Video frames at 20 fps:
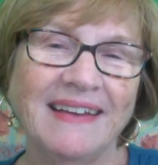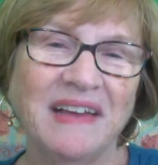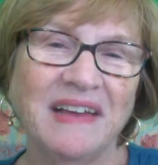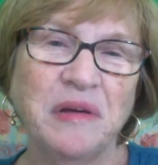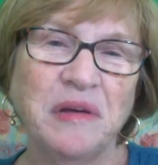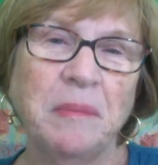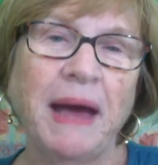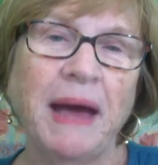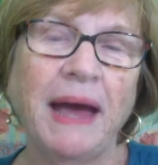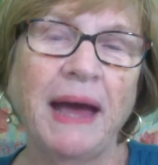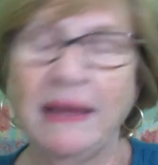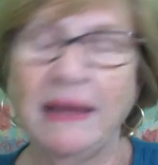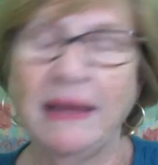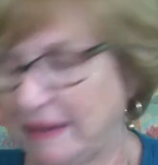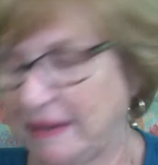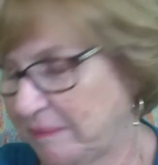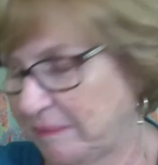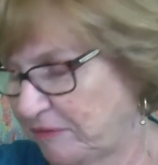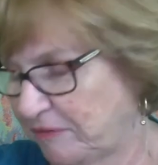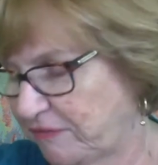
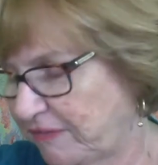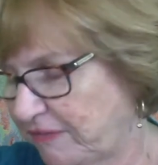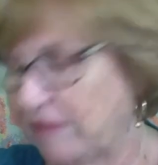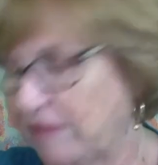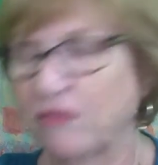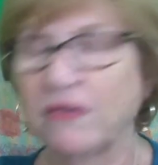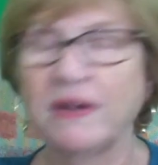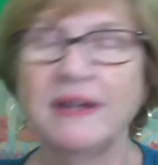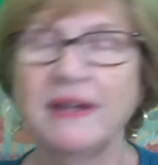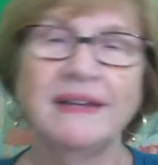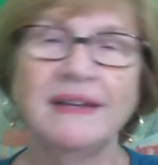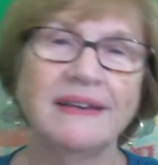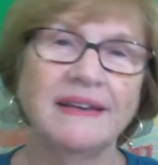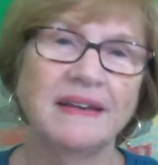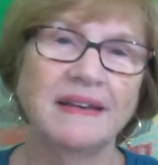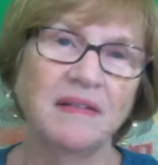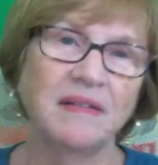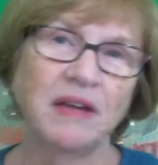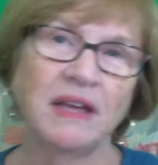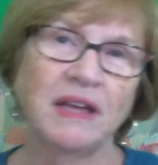my favorite
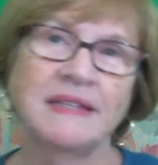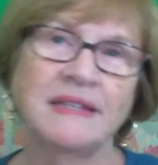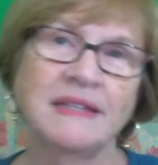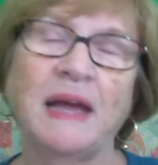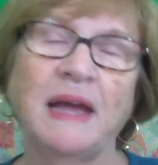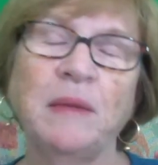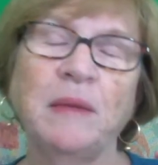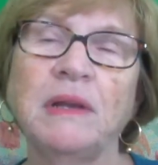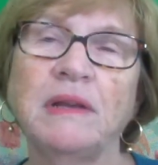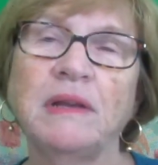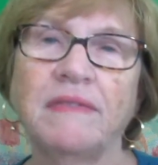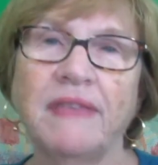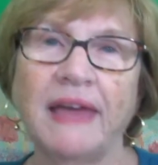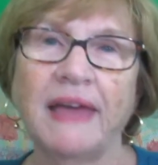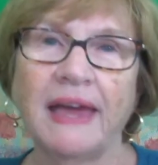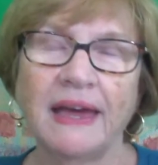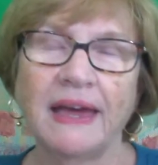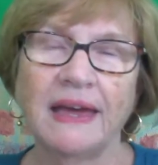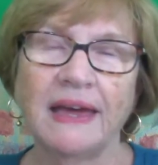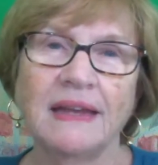example of
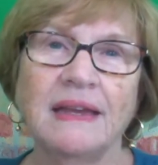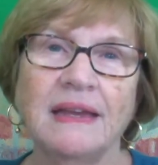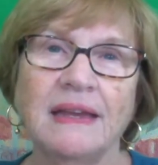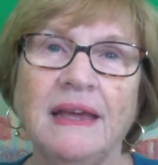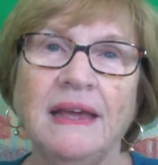that